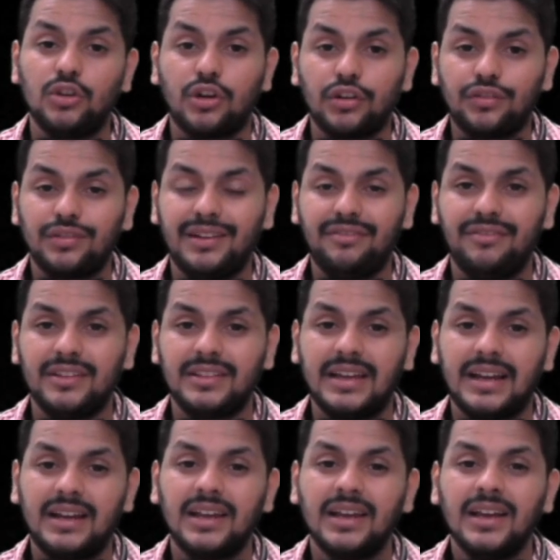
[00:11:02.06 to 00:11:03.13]
yourself with
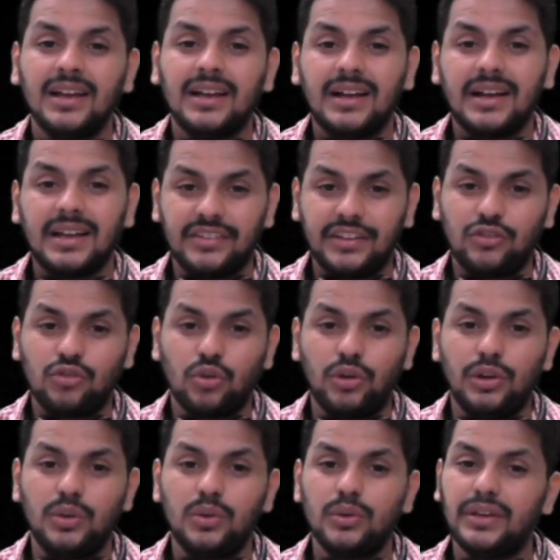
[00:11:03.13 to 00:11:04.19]
that. As I
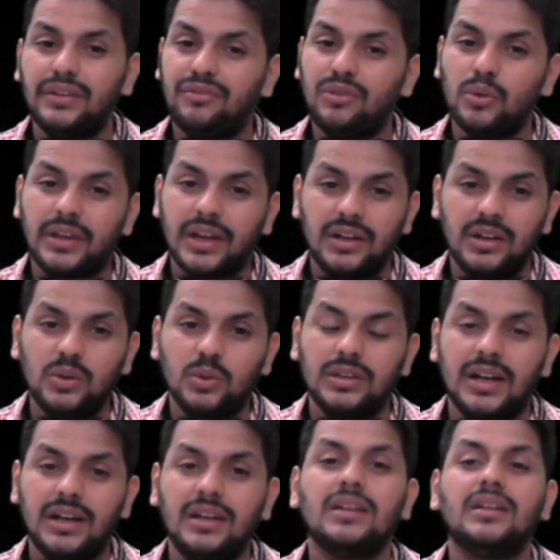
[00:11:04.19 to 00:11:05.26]
told you, if you can do
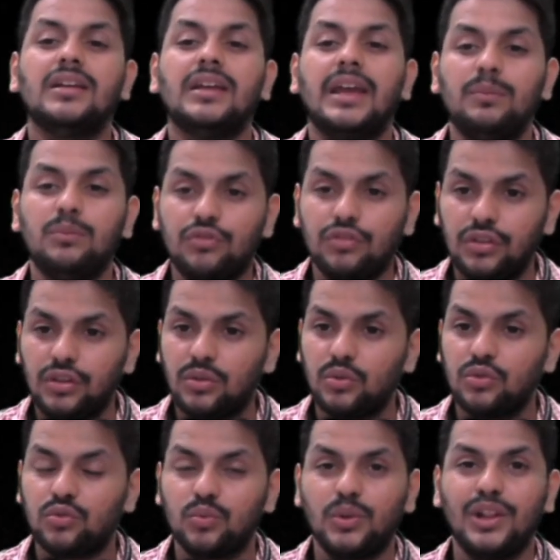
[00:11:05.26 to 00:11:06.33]
that,
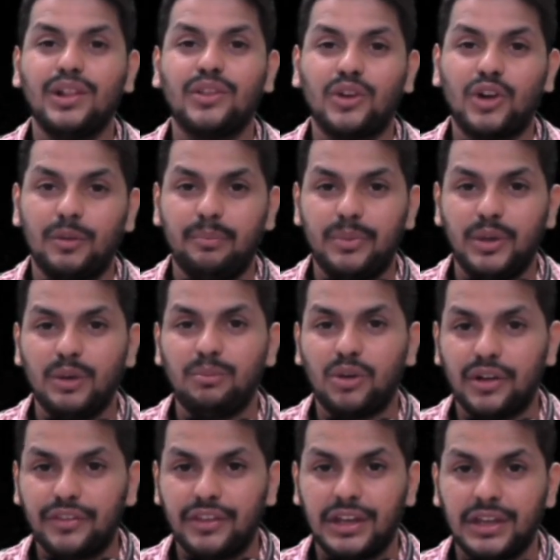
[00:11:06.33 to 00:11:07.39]
MCQs will not be a
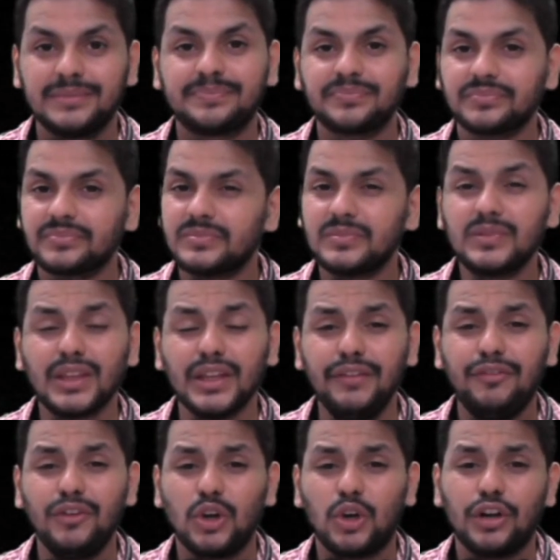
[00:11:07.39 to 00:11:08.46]
bothering.
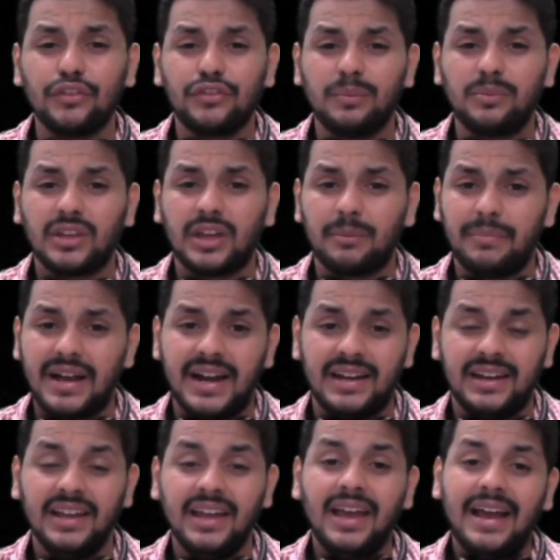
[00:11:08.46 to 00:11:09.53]
If your concepts are
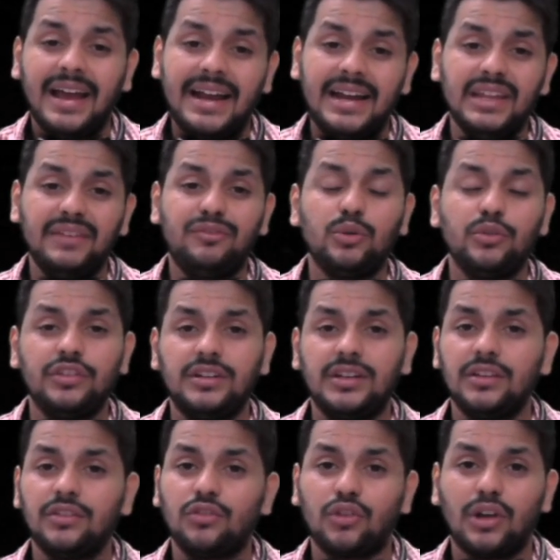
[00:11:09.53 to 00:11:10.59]
bad and if you sit
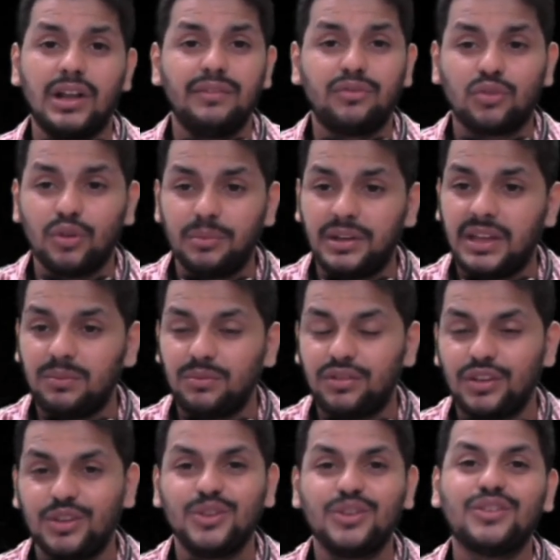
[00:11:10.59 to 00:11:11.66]
and solve so many
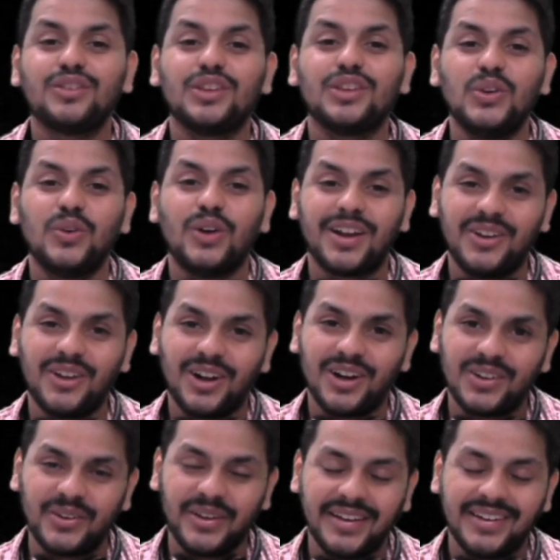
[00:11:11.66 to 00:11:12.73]
MCQs, you are
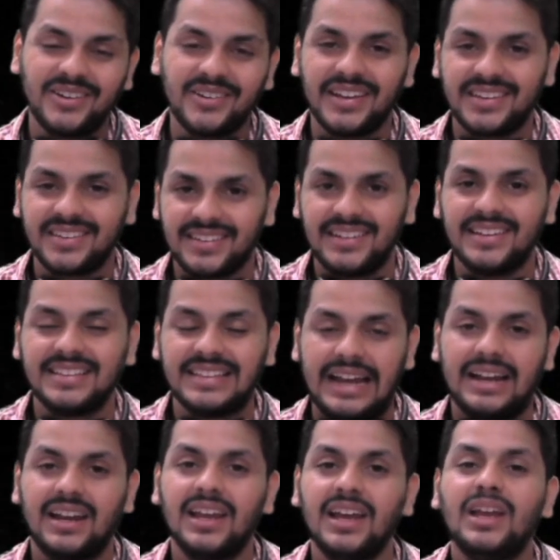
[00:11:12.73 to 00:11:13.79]
not going to excel in
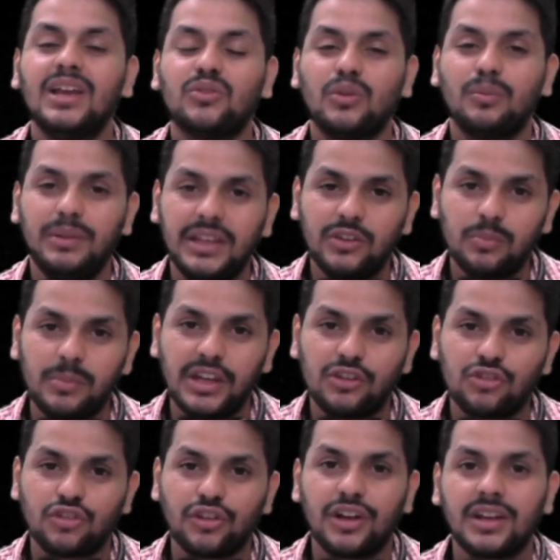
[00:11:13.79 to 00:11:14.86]
that. So please make
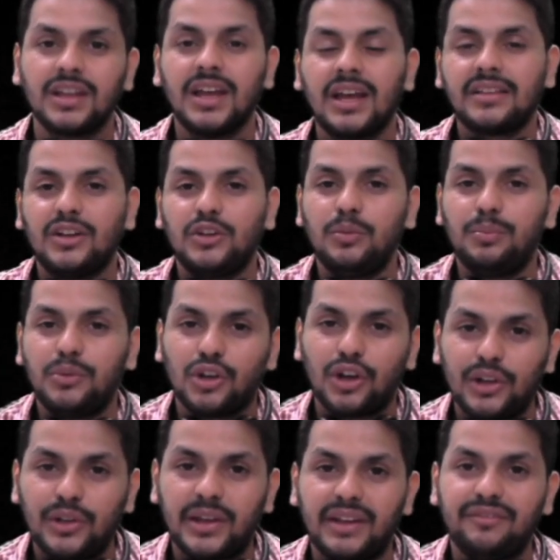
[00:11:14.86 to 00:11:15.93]
sure that you put
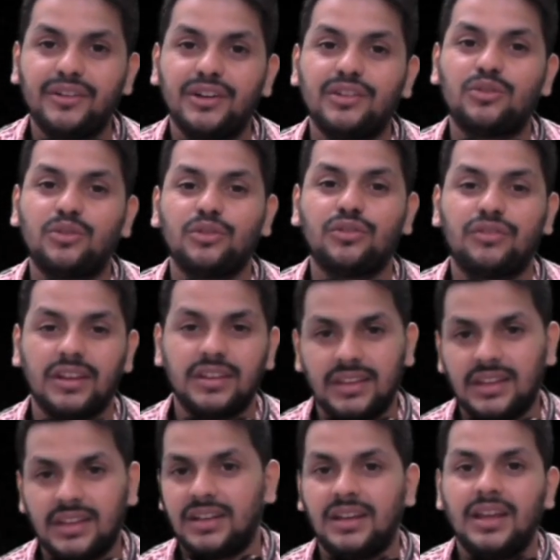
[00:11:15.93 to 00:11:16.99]
all your efforts to
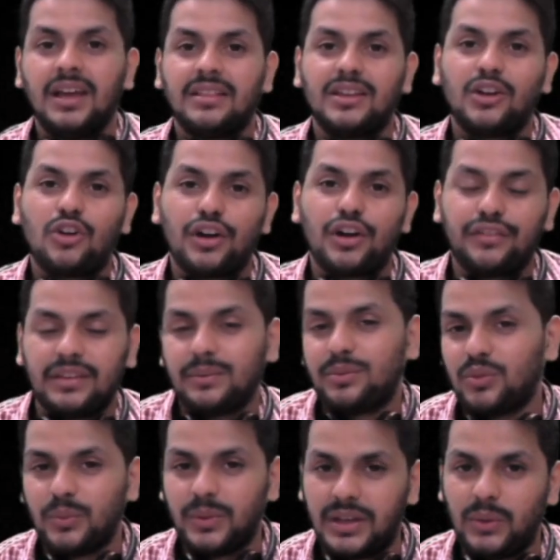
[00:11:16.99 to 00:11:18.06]
strengthen the
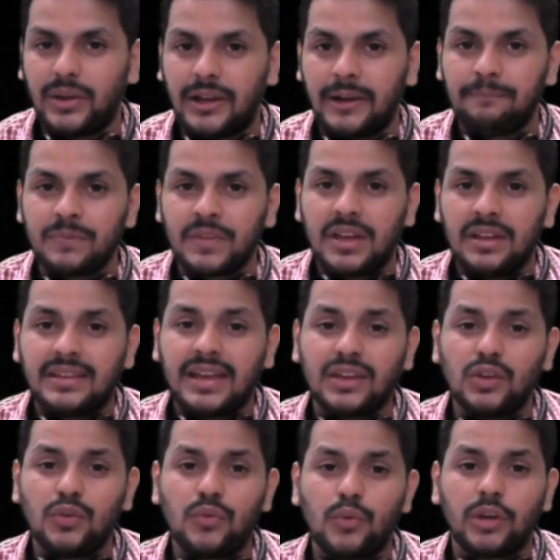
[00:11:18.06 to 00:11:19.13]
concepts very well.
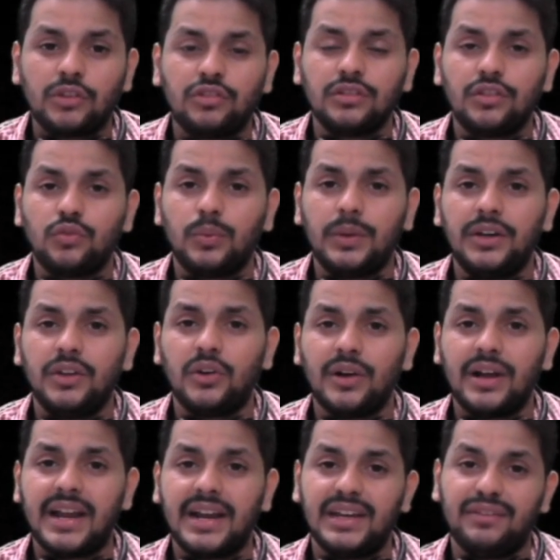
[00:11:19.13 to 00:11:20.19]
Thank you for watching this video,
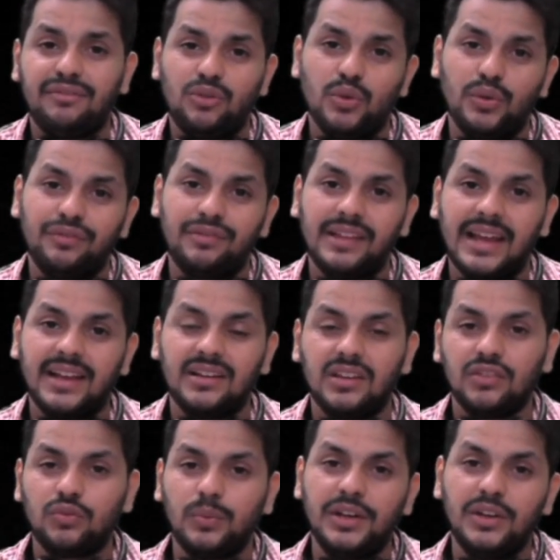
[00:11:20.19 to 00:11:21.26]
and if you have liked
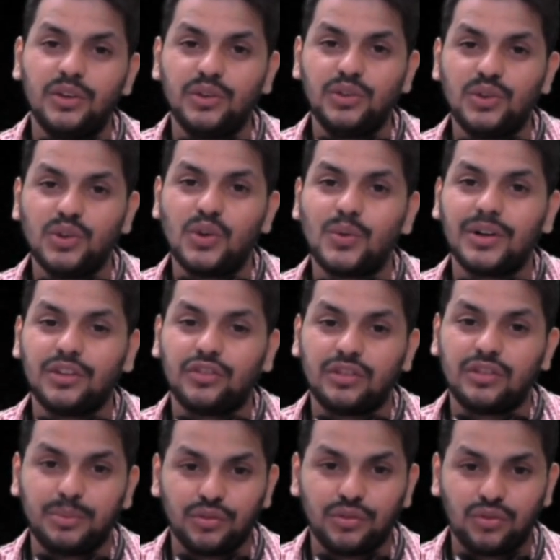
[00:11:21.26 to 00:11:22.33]
this video, you know what you're
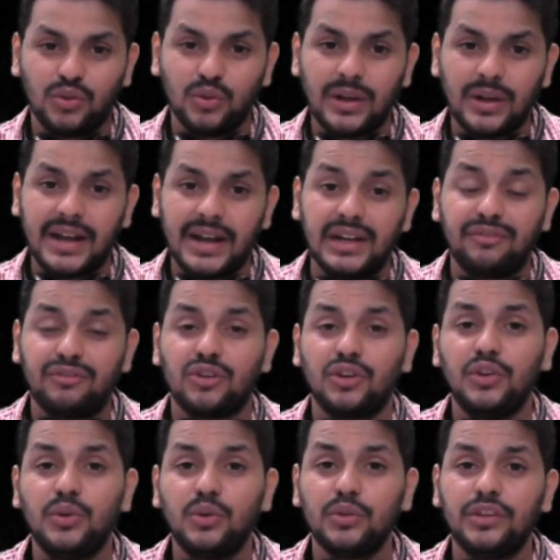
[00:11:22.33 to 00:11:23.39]
supposed to do, and if you're
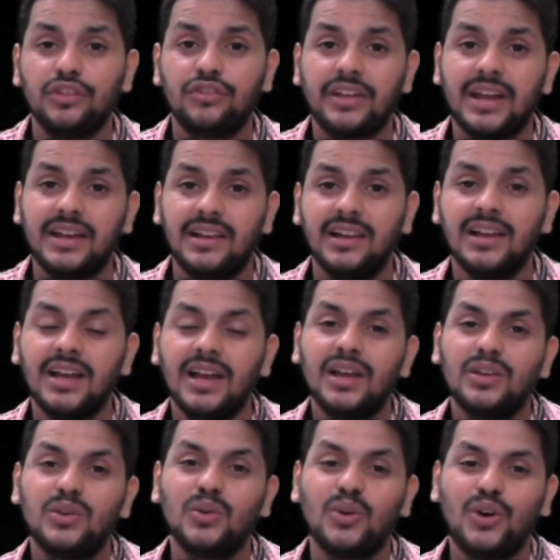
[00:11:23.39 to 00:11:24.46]
new to this channel,
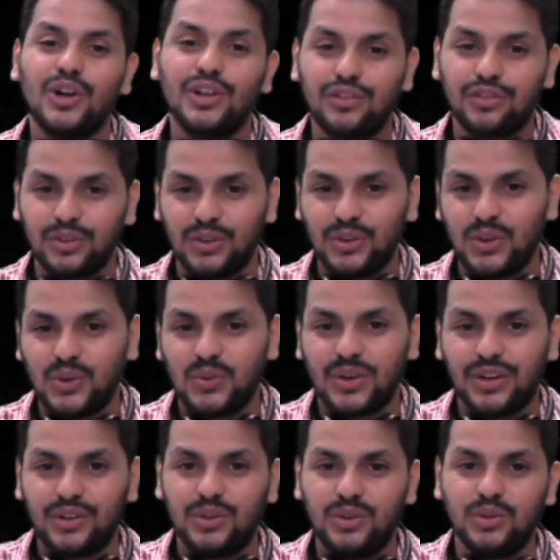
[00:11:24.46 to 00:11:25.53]
you also know
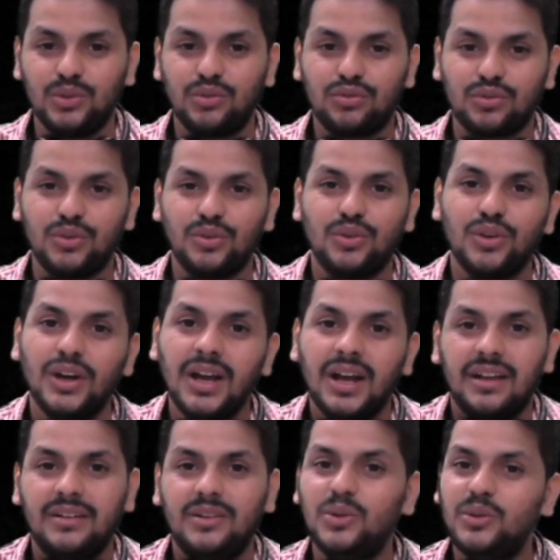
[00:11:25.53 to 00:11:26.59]
what to do. So
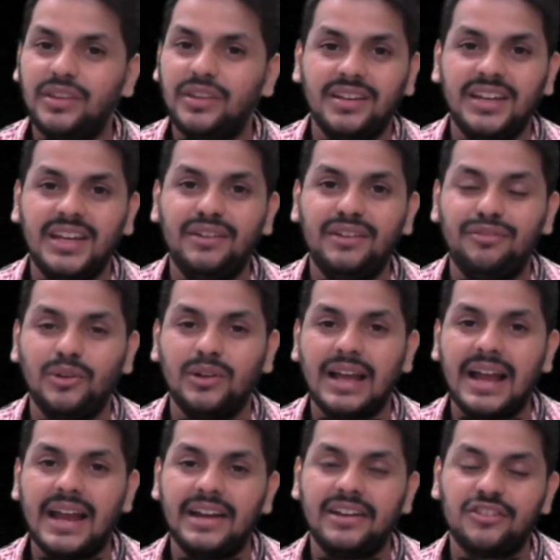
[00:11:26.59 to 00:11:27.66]
do the needful
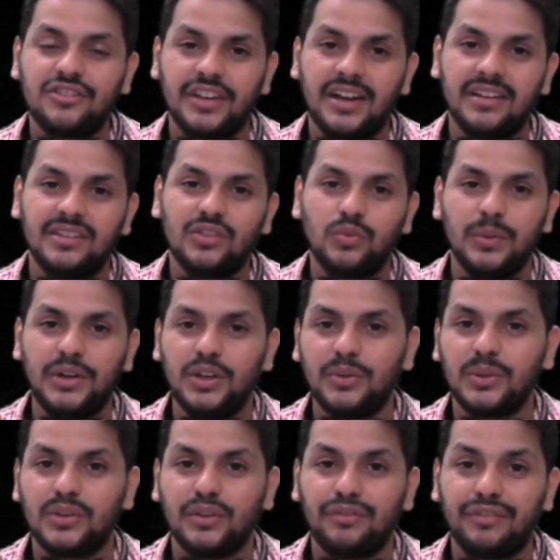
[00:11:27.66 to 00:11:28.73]
and share this
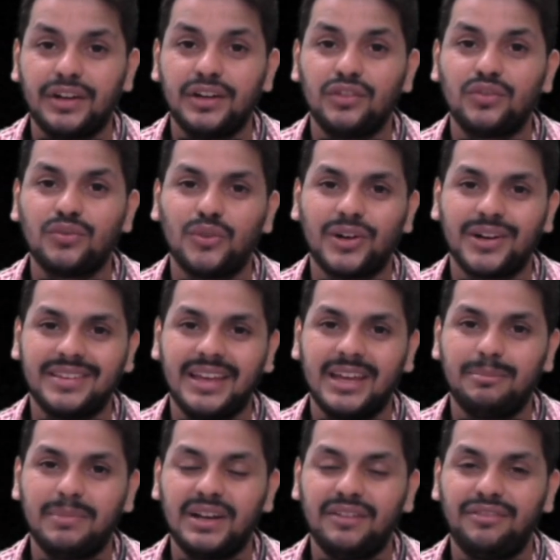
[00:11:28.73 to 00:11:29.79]
video with your friends for
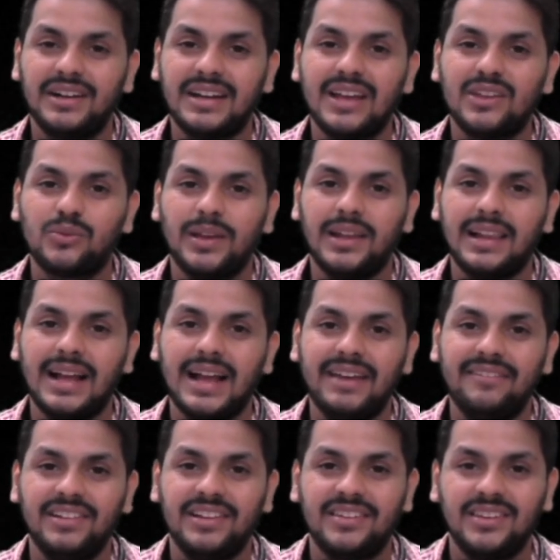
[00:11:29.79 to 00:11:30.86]
their benefit as well.
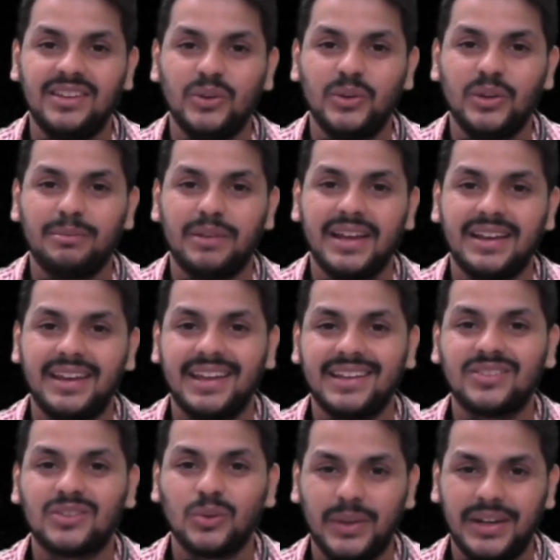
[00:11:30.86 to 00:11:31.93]
I will see you in my
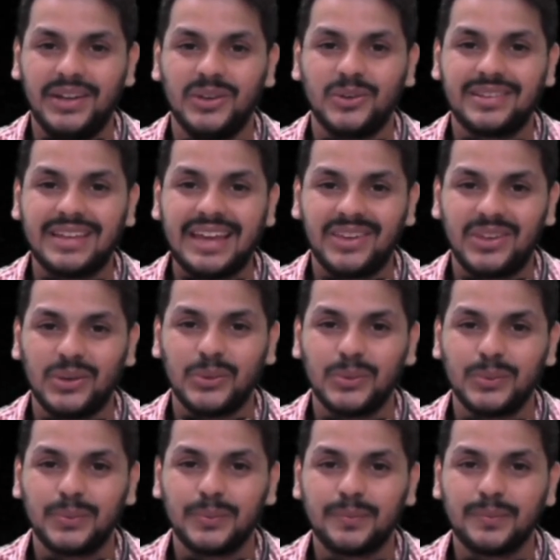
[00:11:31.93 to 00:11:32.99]
next video. Thank you.